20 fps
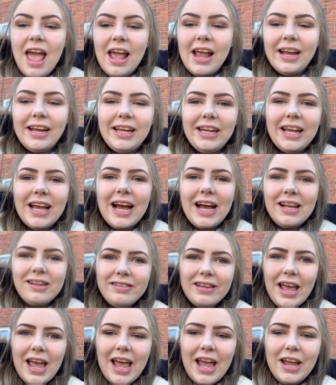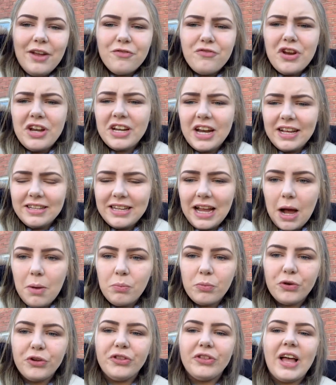He has a really nice
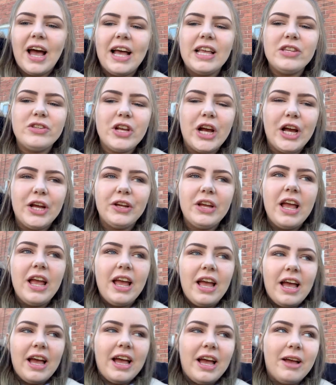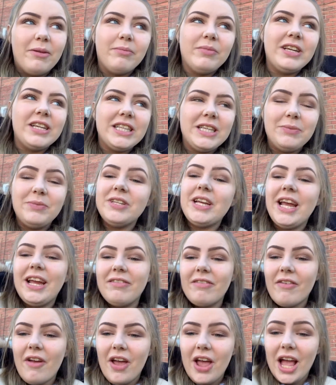camera in that, so he's going to be
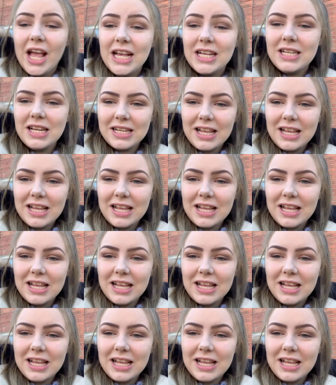taking photos.